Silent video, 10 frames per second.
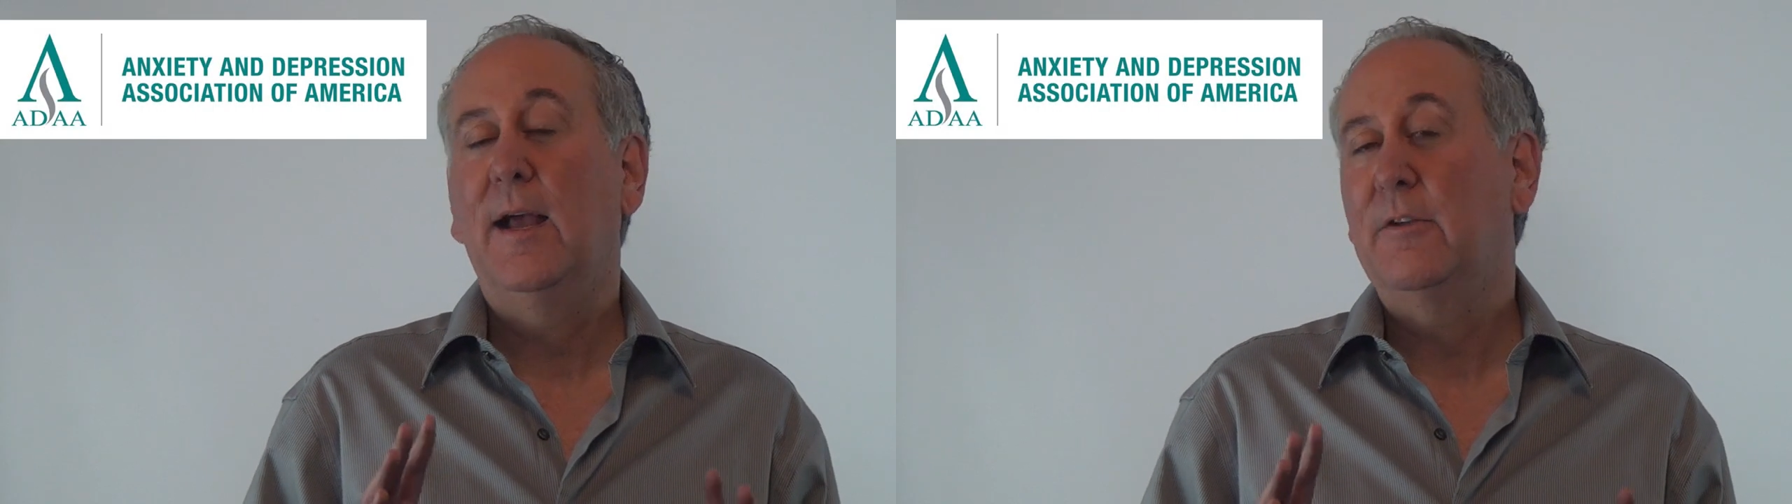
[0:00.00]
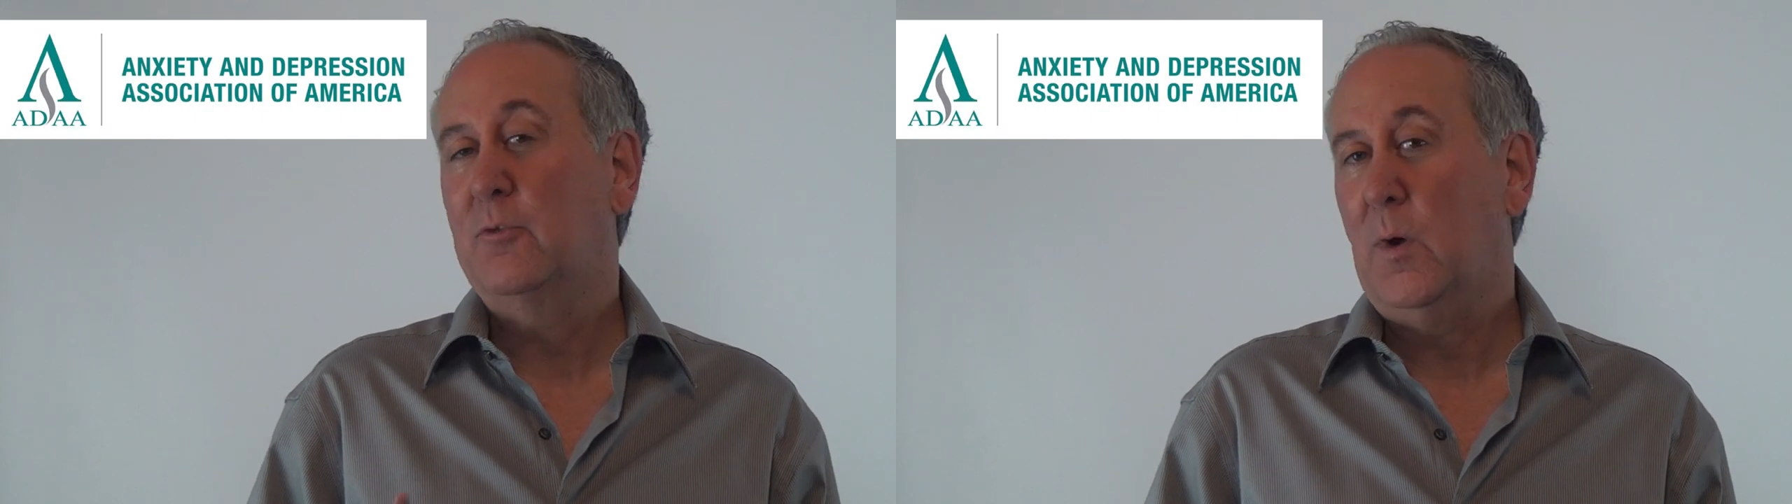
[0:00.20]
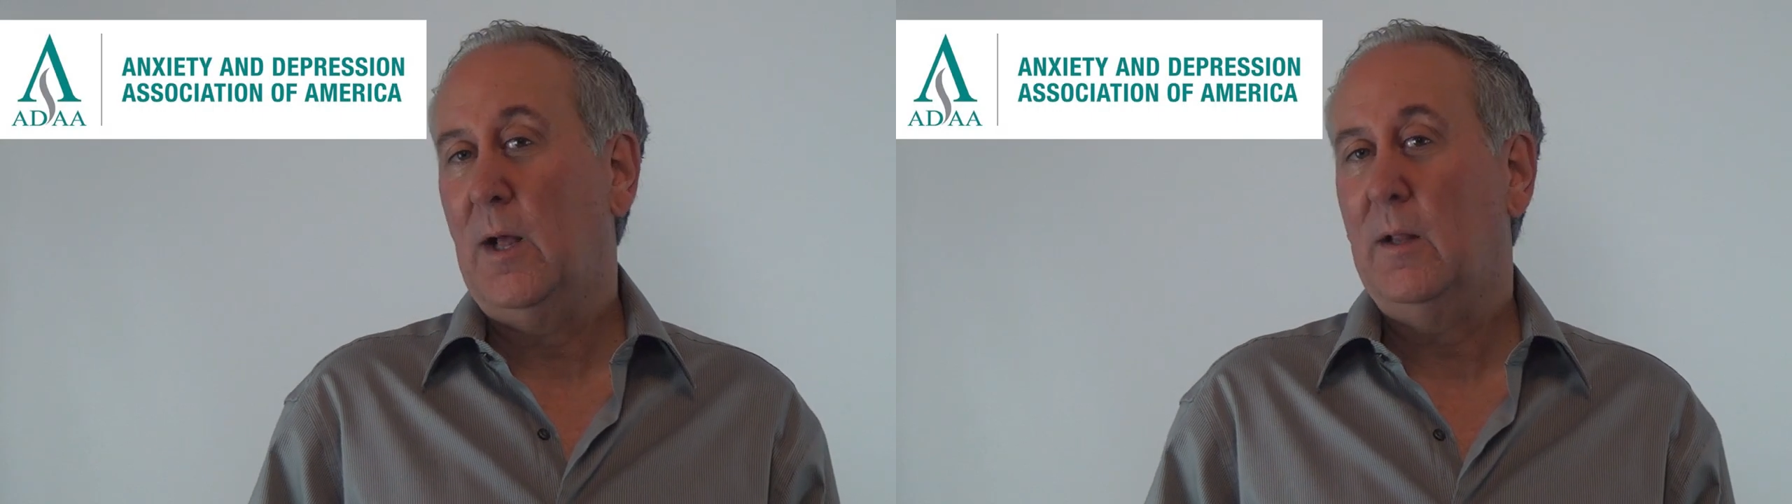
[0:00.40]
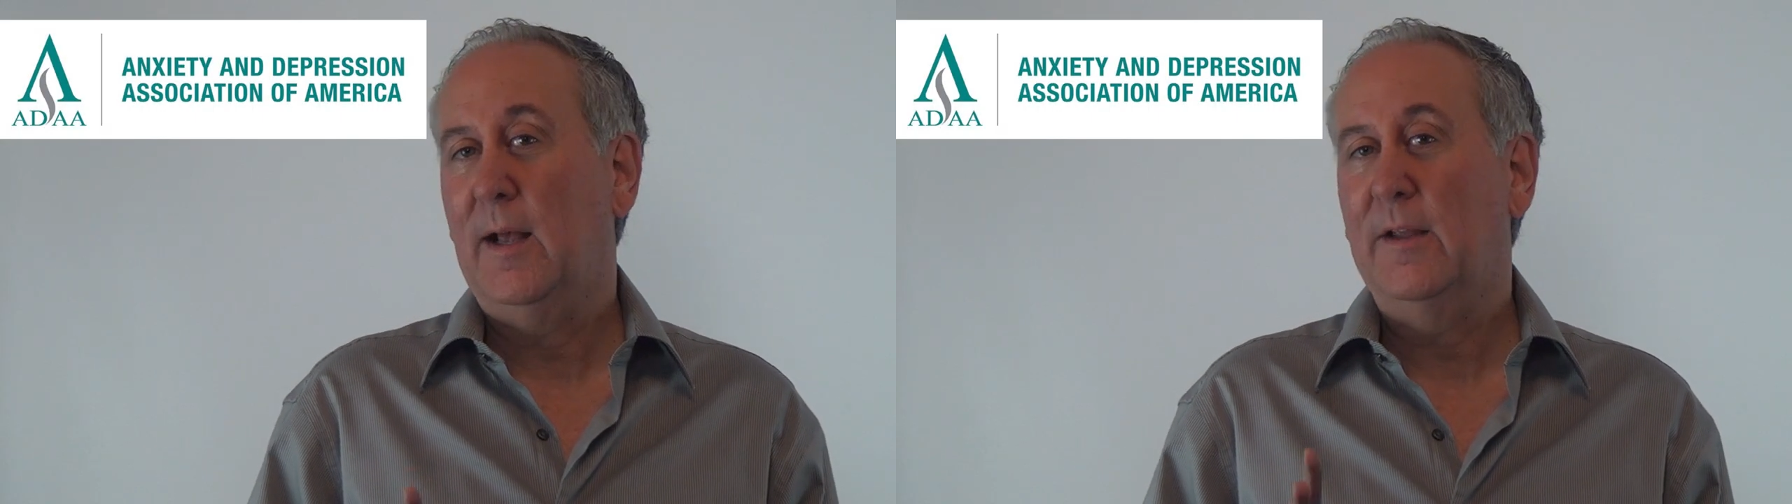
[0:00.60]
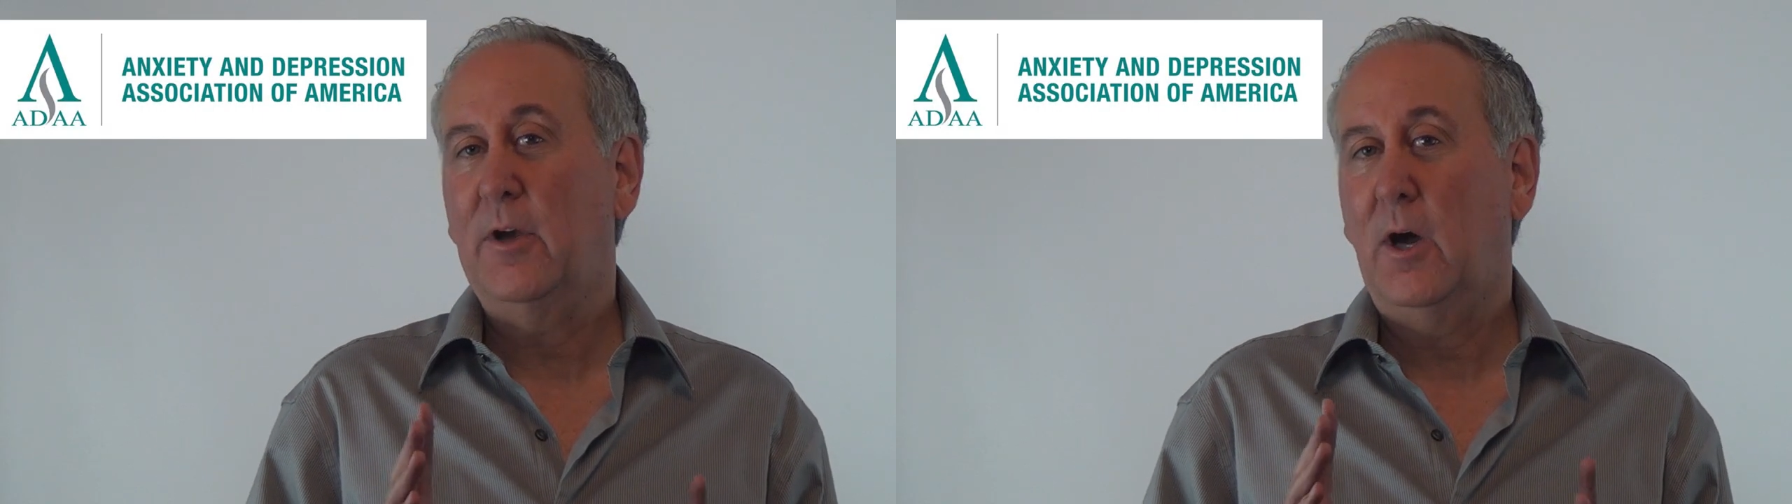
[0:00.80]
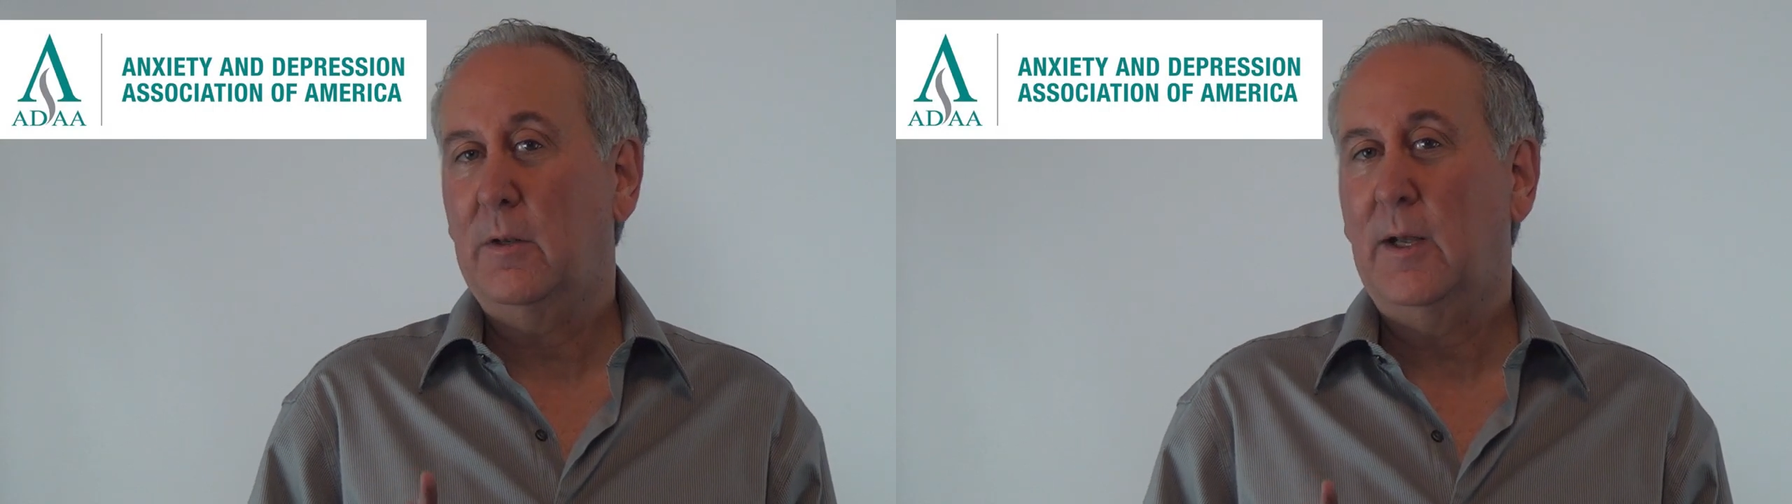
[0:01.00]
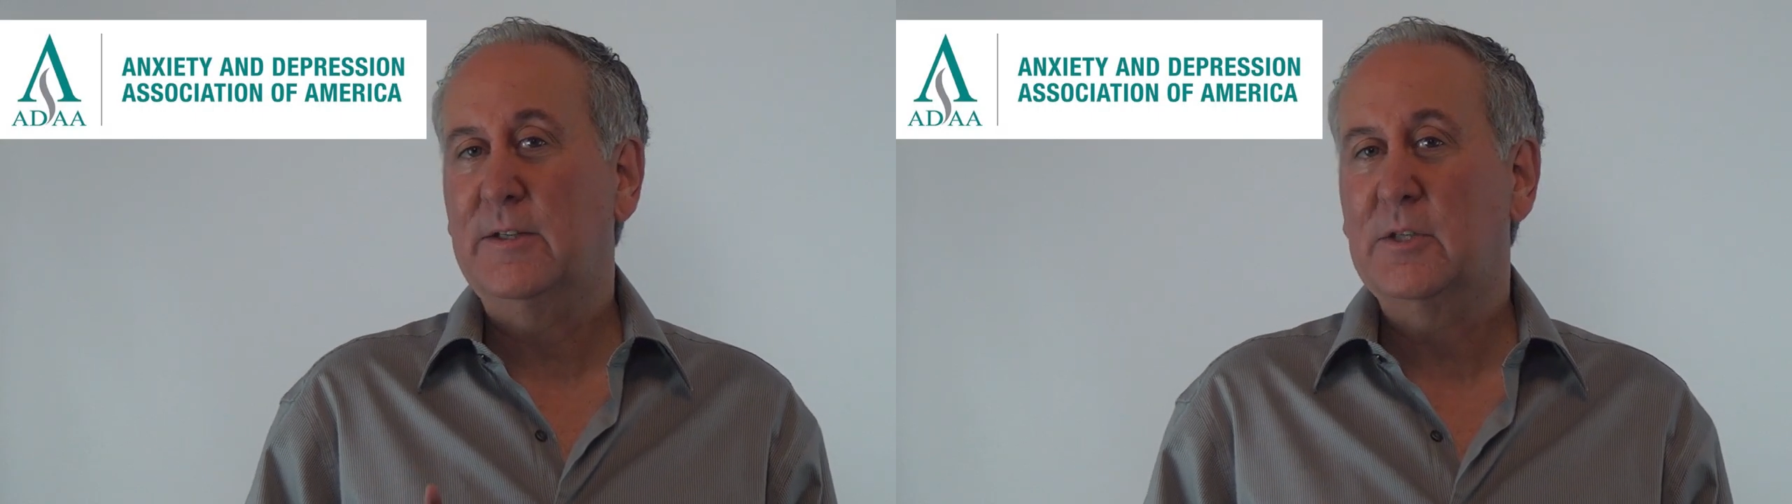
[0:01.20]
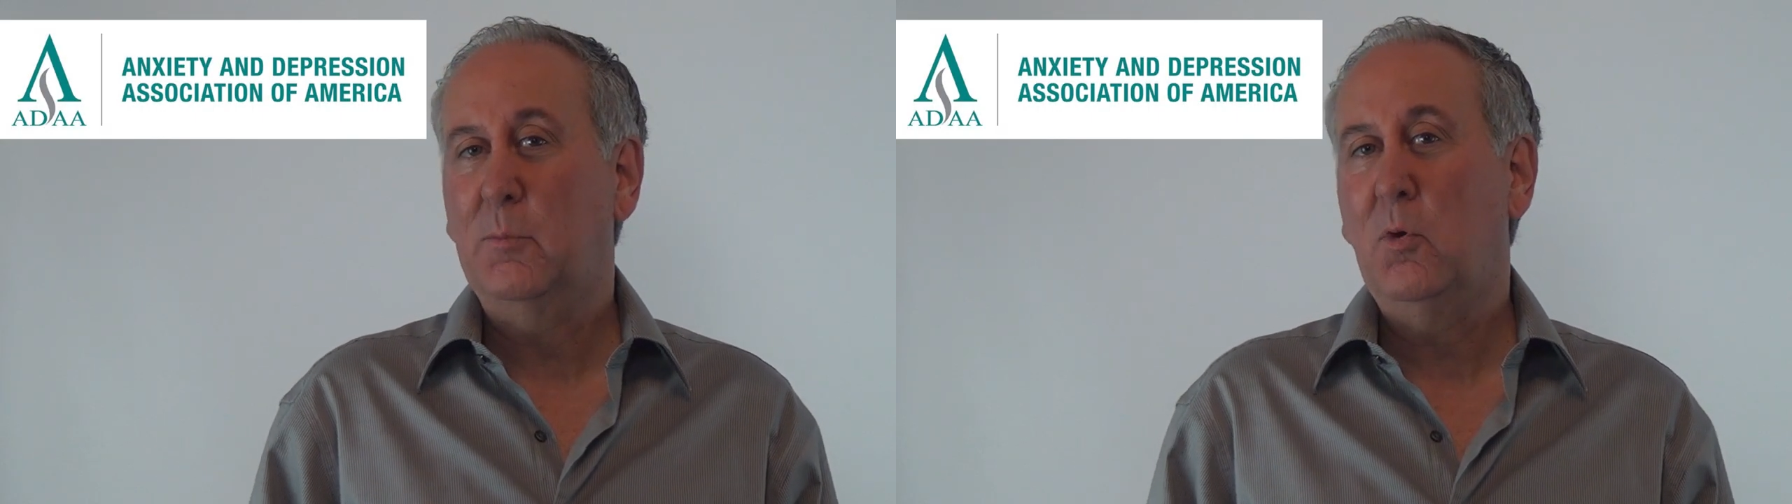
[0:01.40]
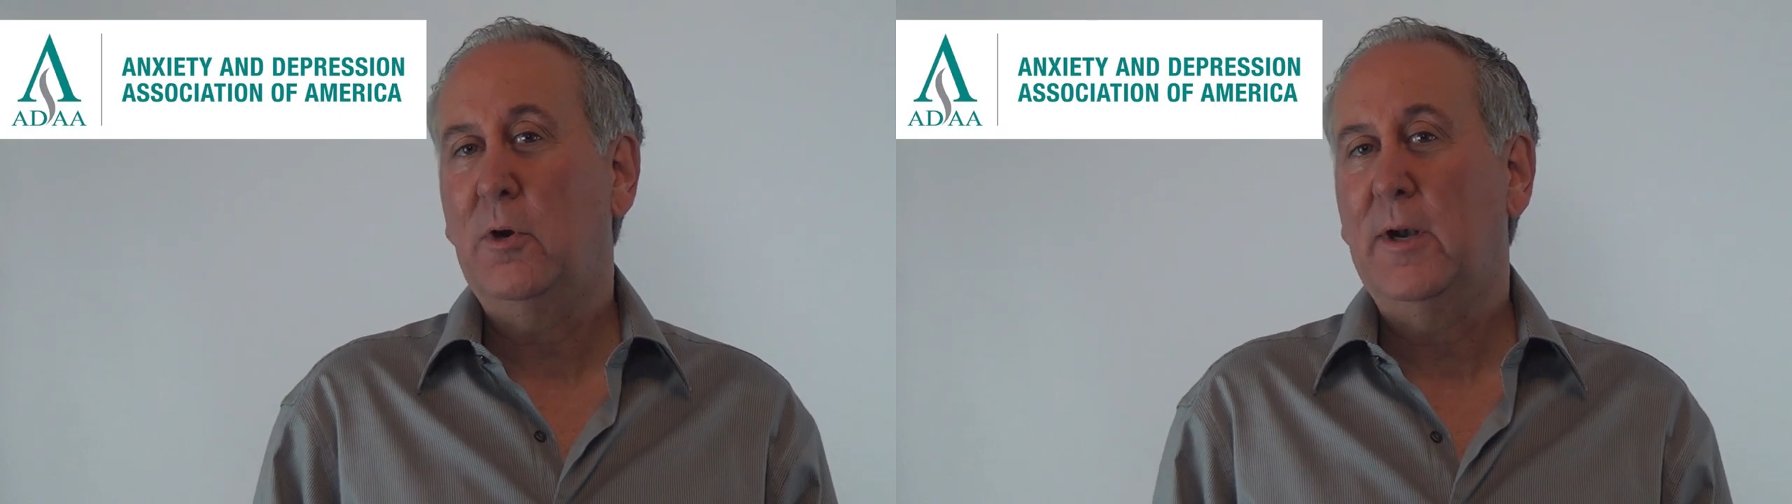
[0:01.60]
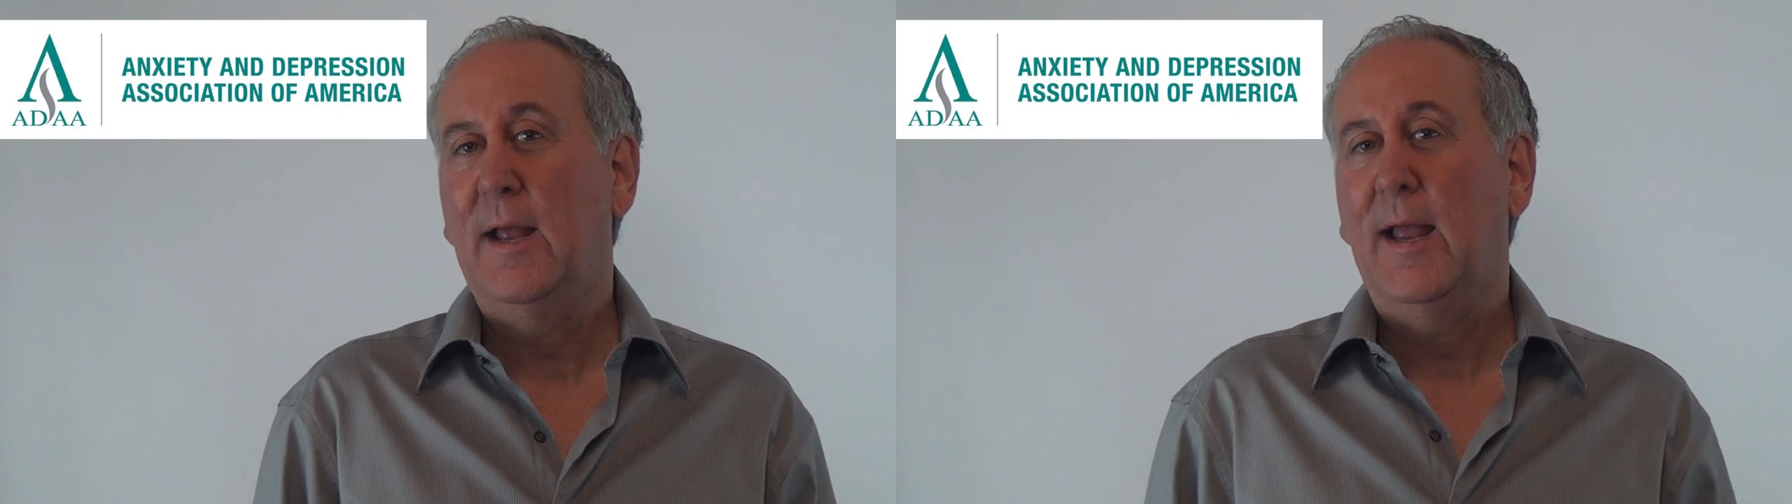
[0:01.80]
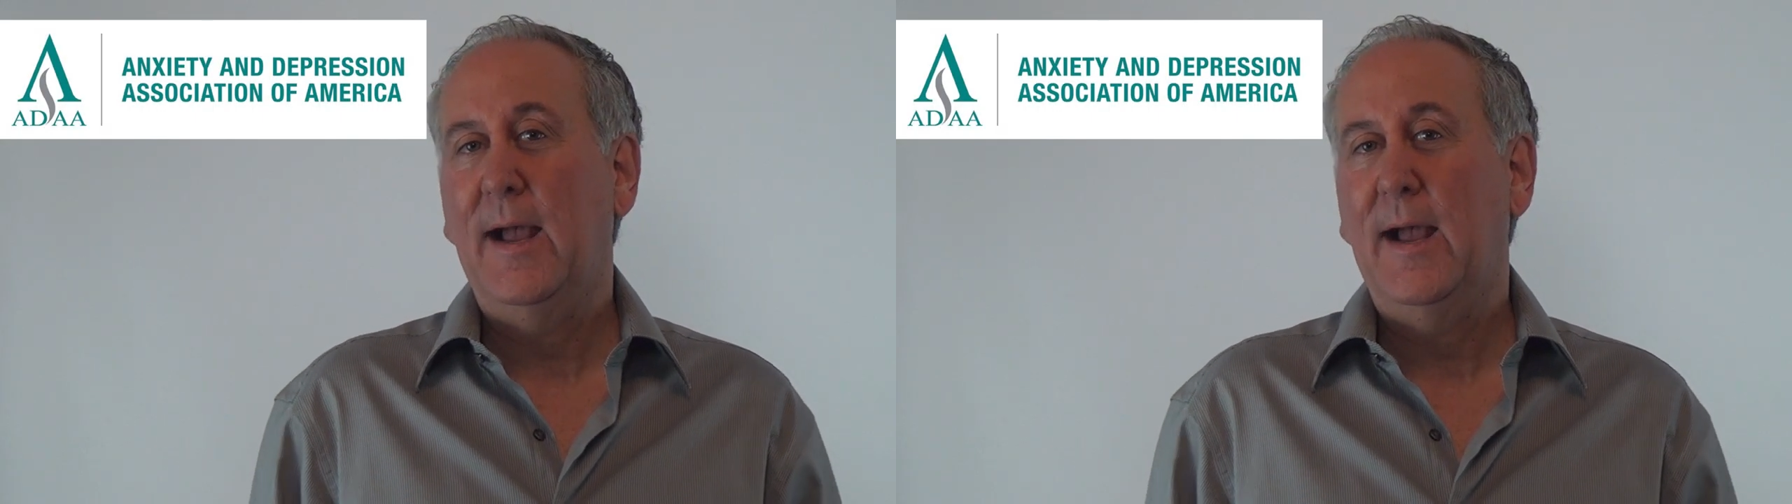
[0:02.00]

as well as online support